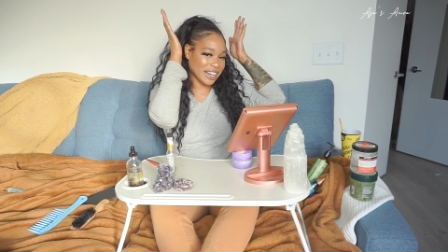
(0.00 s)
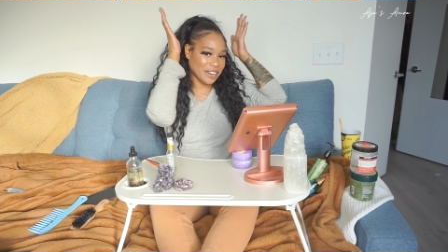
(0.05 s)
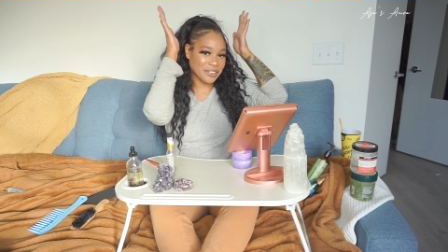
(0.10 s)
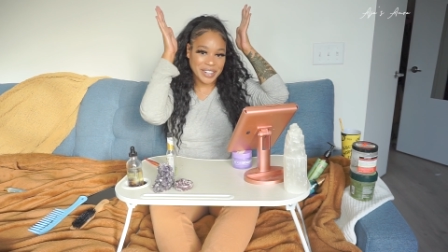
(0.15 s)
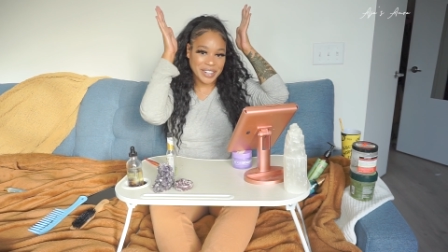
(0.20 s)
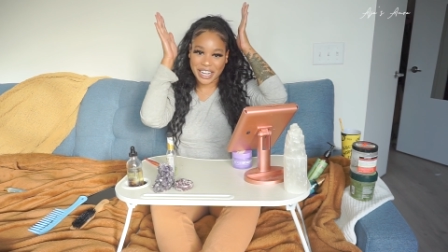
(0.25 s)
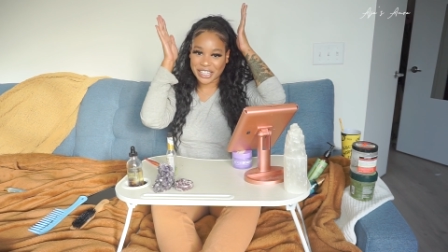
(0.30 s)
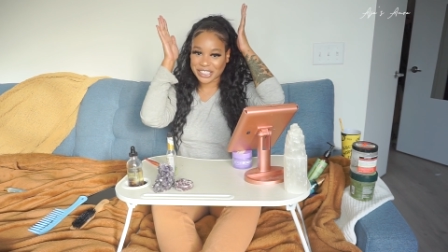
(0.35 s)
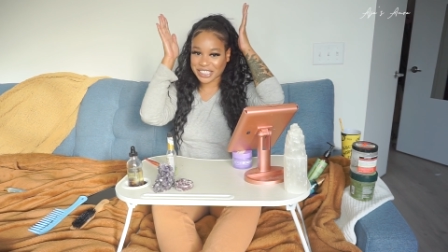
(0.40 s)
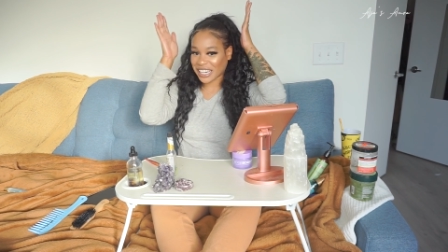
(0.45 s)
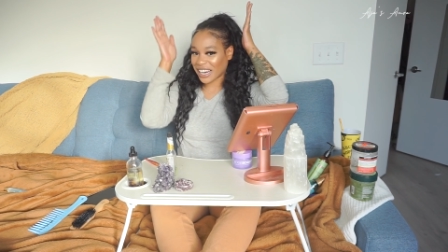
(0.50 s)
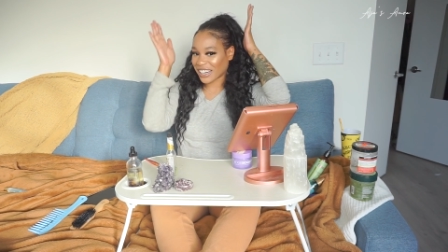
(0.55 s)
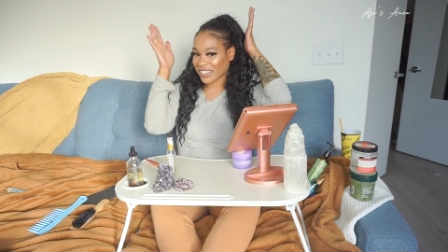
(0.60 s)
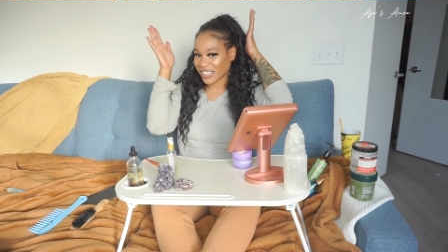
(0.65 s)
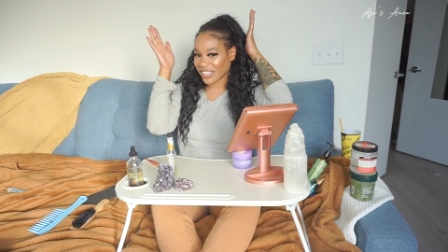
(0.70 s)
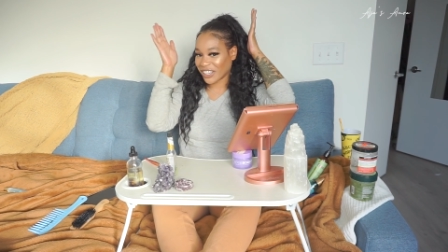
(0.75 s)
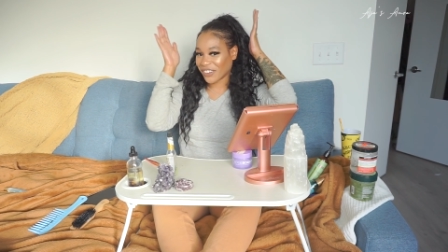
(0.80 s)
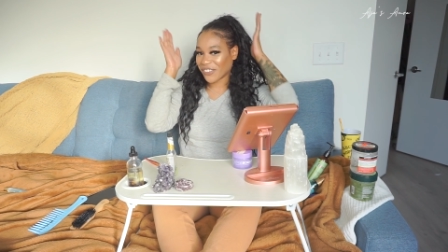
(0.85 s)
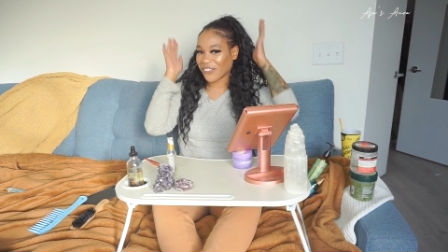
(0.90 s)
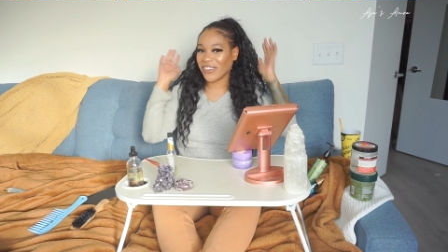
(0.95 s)
of crown
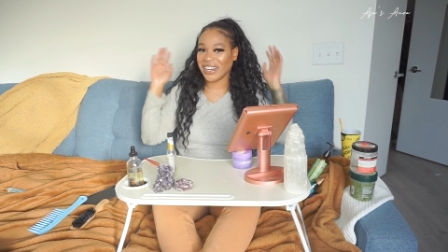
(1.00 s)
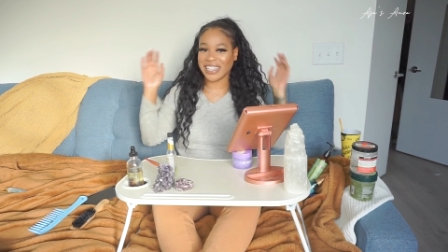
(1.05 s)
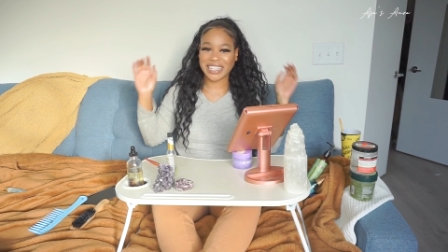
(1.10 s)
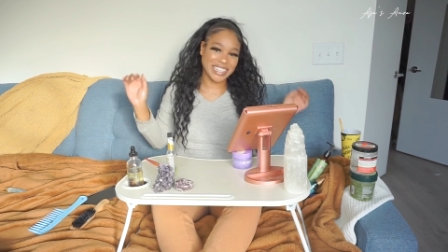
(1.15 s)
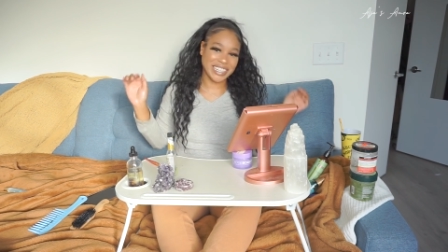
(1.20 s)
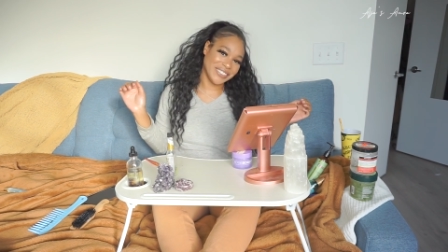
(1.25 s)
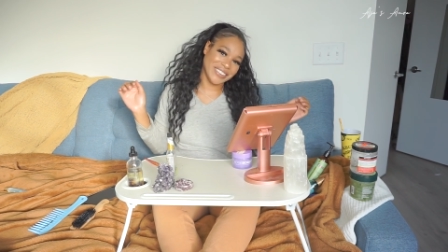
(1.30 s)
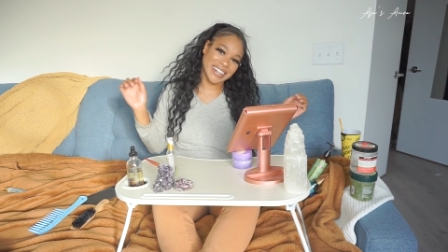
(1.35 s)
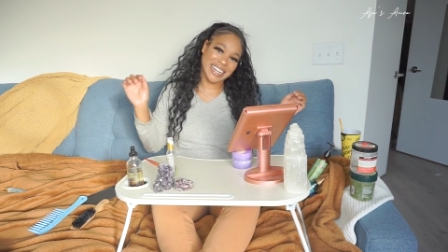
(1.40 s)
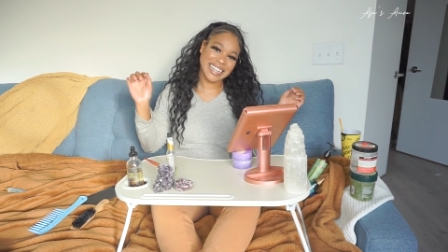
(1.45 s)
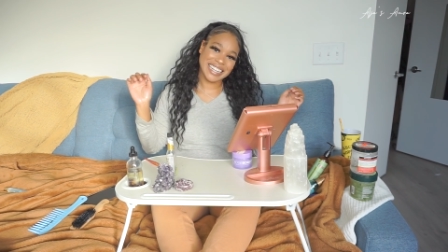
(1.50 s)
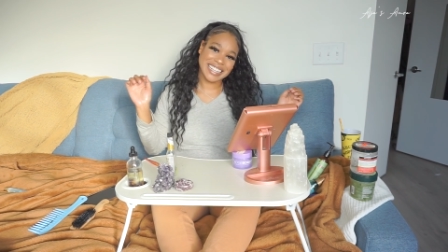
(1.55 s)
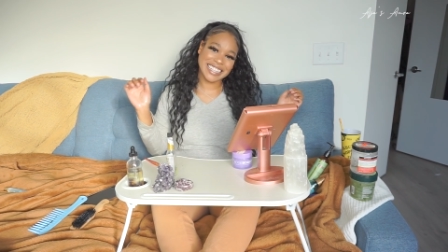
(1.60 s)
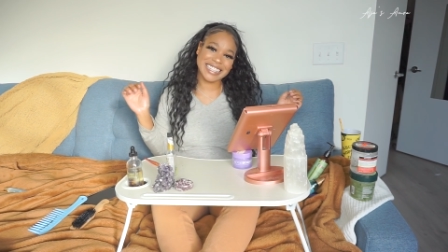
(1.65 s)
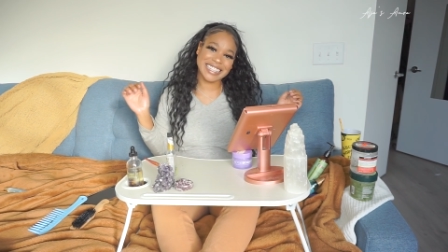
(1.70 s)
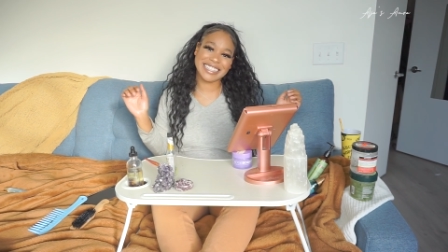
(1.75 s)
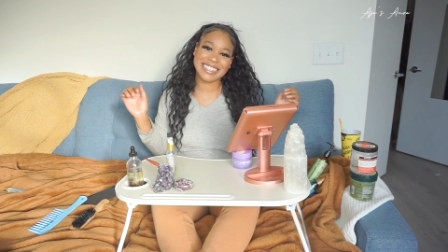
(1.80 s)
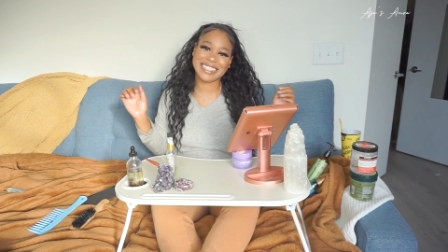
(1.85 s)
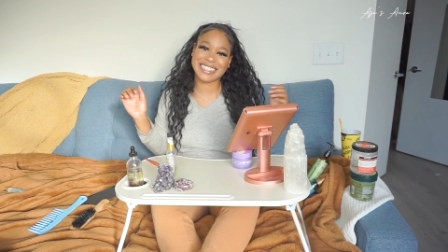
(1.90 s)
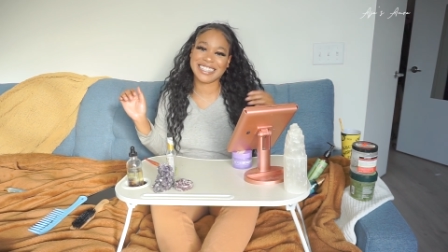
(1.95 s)
chakra 101.
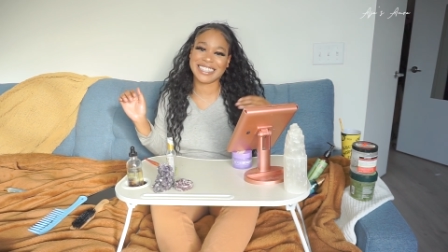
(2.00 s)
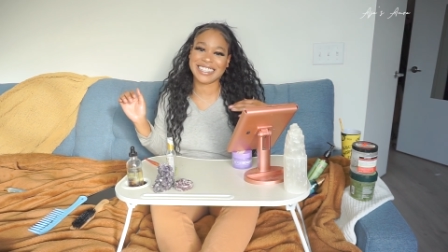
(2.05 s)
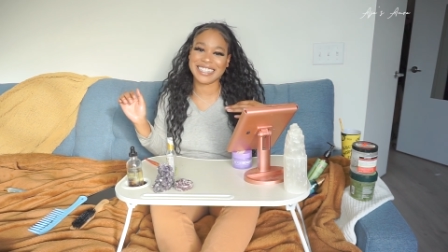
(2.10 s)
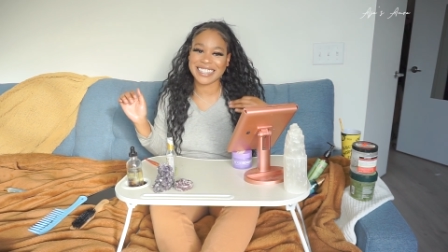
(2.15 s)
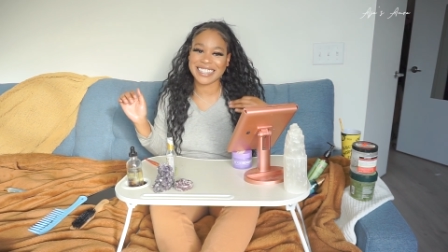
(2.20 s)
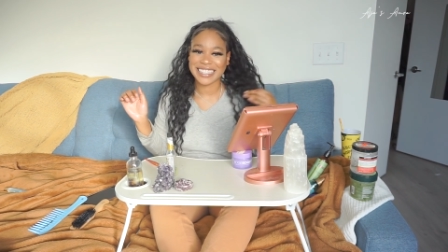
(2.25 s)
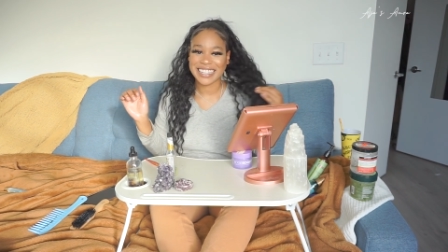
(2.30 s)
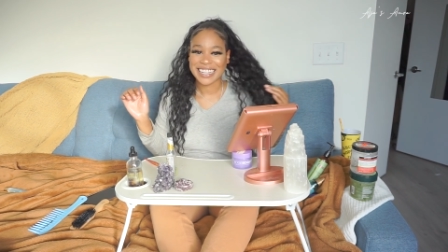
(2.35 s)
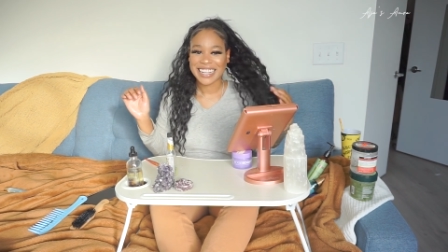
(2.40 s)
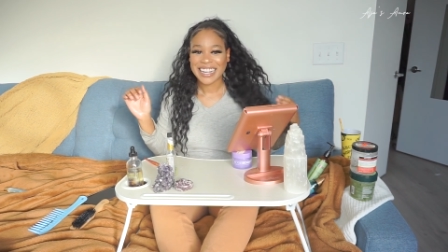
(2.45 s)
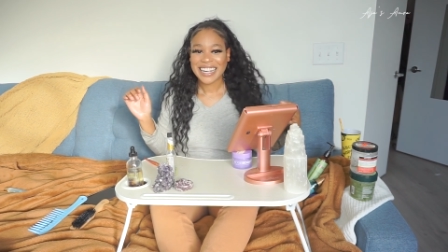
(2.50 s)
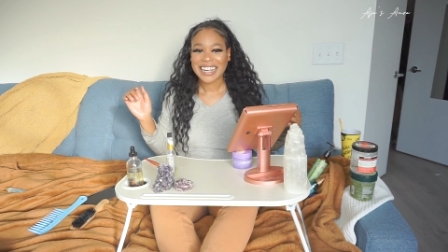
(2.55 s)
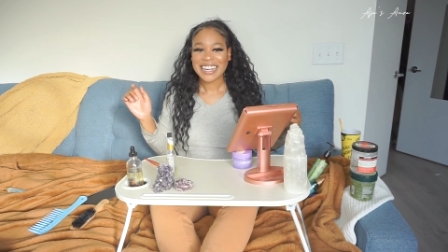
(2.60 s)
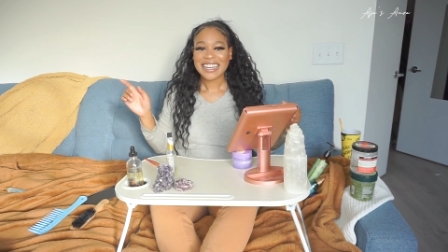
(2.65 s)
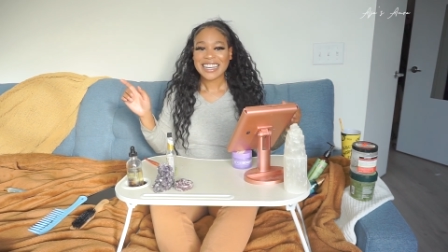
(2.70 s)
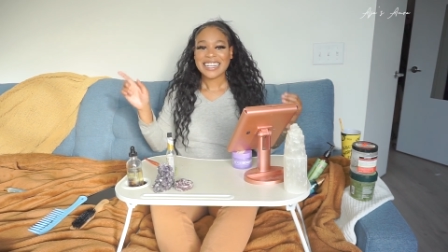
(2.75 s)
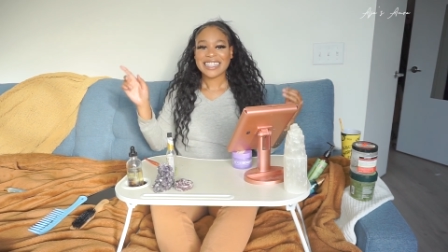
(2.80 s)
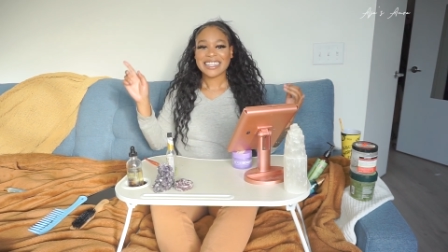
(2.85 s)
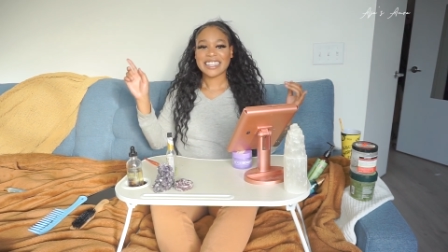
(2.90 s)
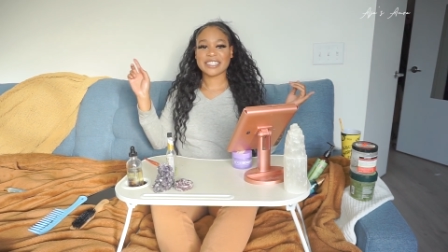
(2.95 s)

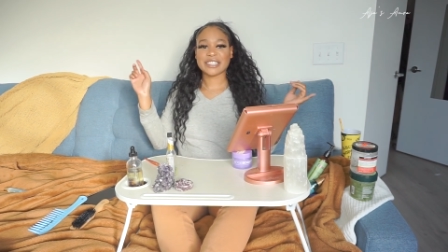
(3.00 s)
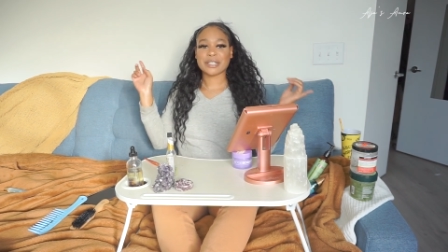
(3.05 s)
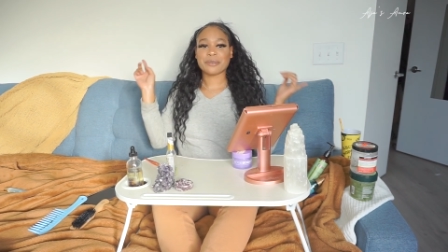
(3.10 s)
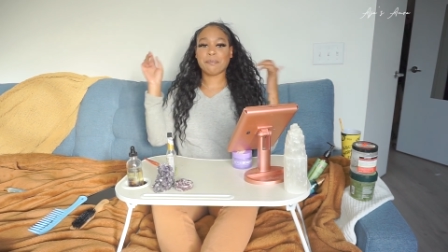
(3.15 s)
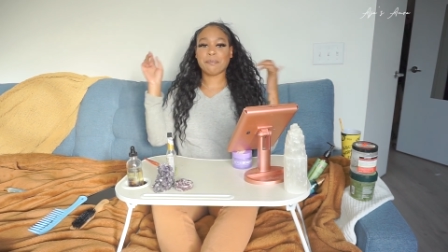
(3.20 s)
This is